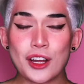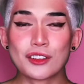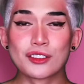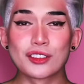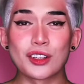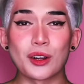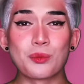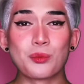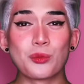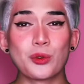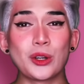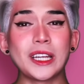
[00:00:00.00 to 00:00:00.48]
So
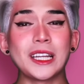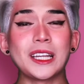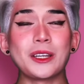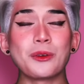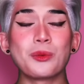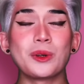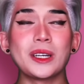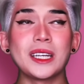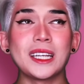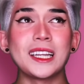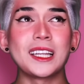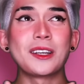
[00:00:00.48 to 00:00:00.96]
I'm really,
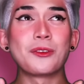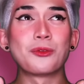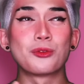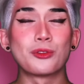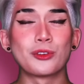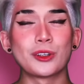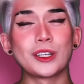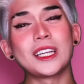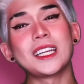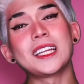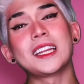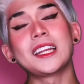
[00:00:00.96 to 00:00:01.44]
really,
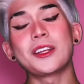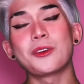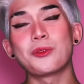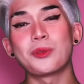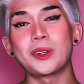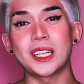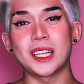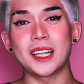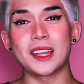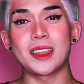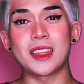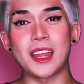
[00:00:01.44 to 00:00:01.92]
really,
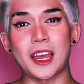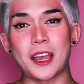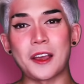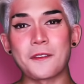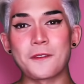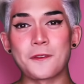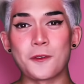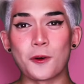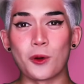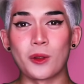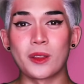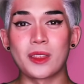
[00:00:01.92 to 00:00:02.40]
really
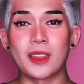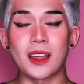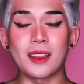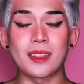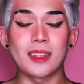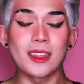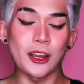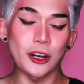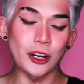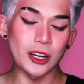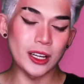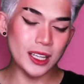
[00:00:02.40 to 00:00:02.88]
thankful that
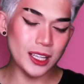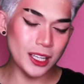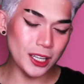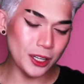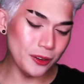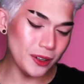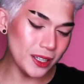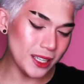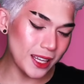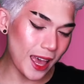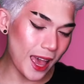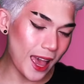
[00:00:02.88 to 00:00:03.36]
they're
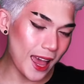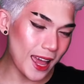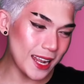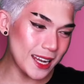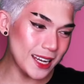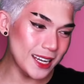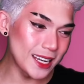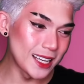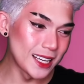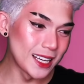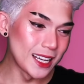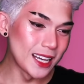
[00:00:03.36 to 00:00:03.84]
here
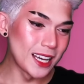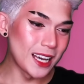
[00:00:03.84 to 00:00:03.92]
again